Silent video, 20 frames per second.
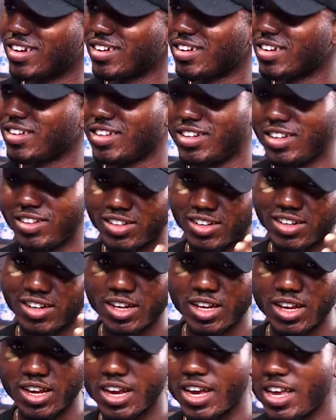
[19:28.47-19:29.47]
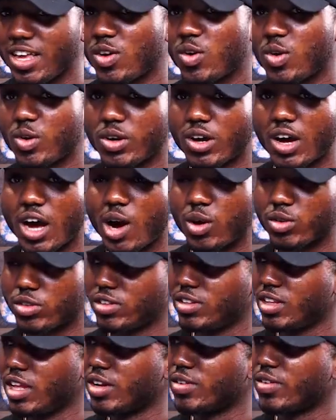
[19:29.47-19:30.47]
there's an AI out
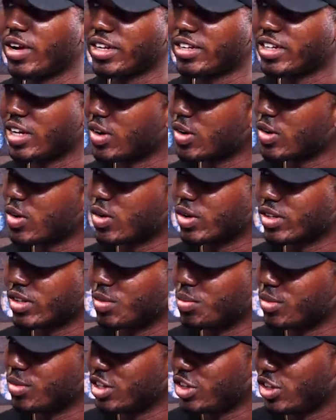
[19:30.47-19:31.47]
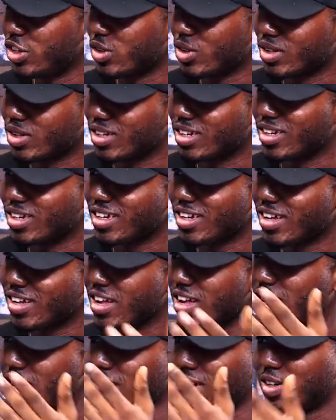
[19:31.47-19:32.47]
there right now called Midjourney,
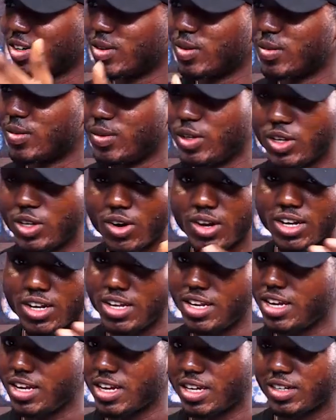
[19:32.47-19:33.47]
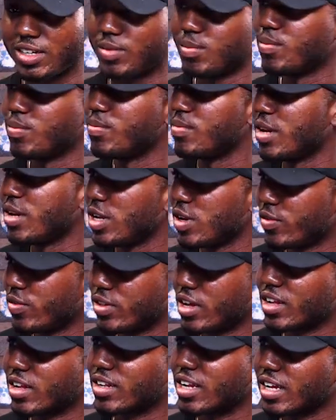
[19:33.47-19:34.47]
DALL-E, and many of
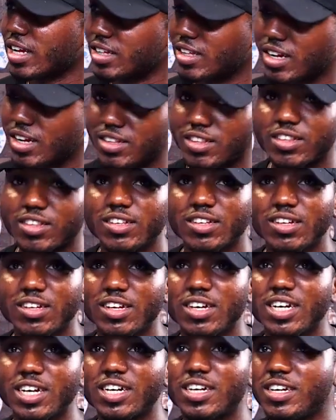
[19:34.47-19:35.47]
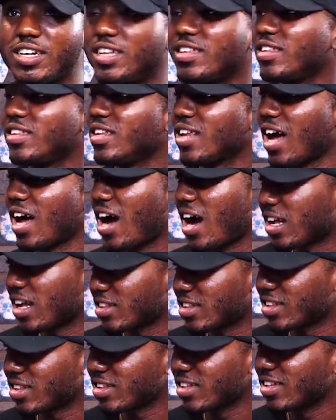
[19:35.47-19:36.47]
that like that, creating art.
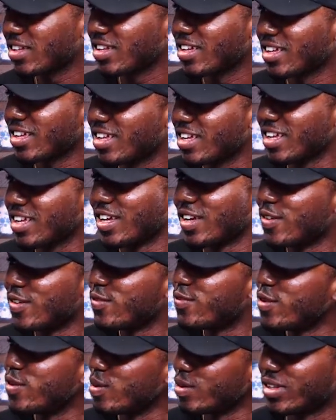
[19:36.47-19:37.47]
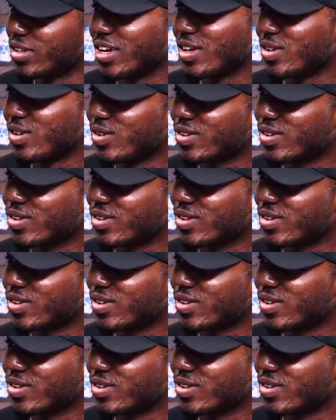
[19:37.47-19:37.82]
In few seconds.